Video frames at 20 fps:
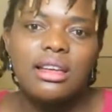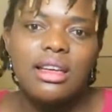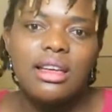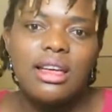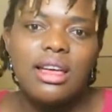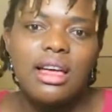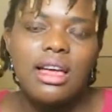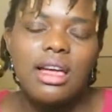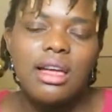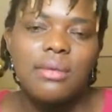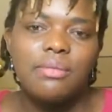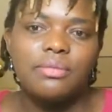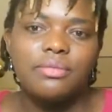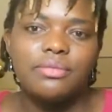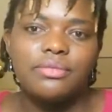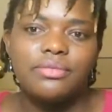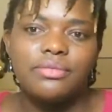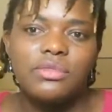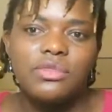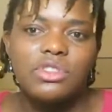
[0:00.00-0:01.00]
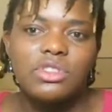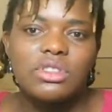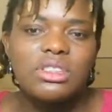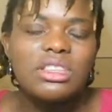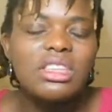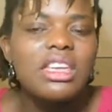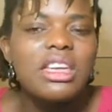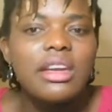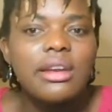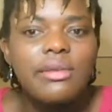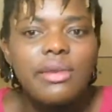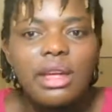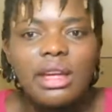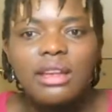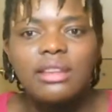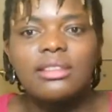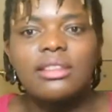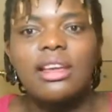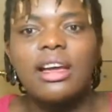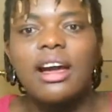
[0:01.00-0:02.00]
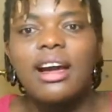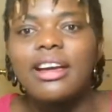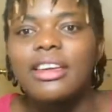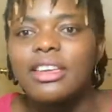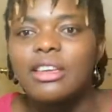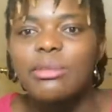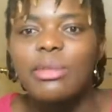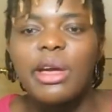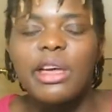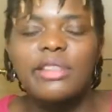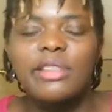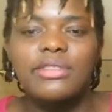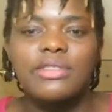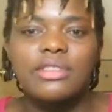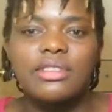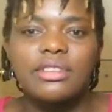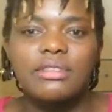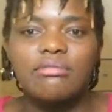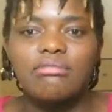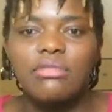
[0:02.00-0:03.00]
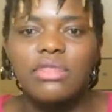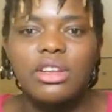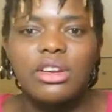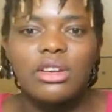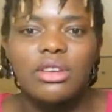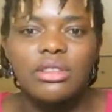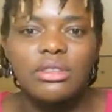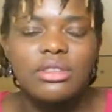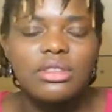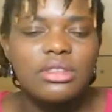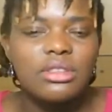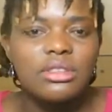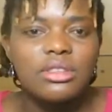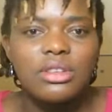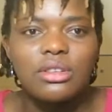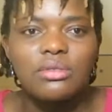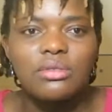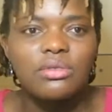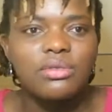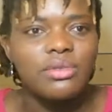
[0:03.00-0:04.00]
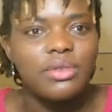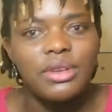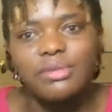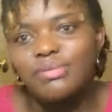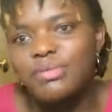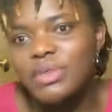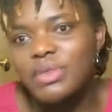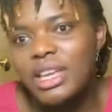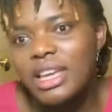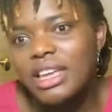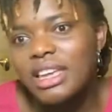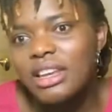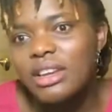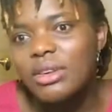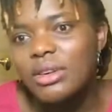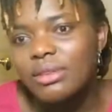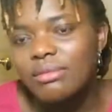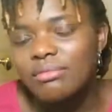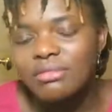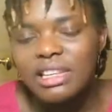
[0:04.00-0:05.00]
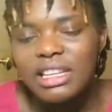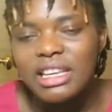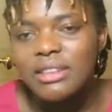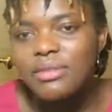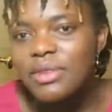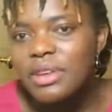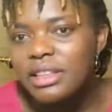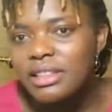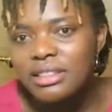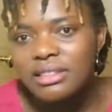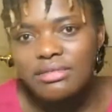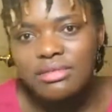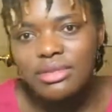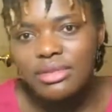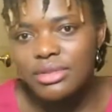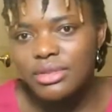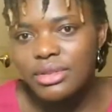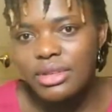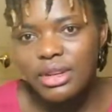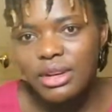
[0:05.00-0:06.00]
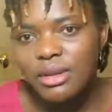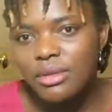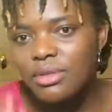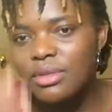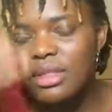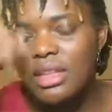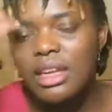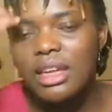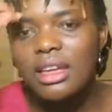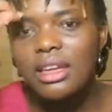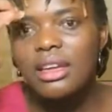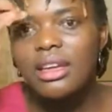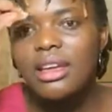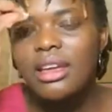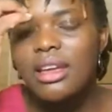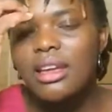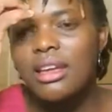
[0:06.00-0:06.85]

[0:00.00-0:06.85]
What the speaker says: just hearing the arguments and so sort of take it or leave it sort of thing.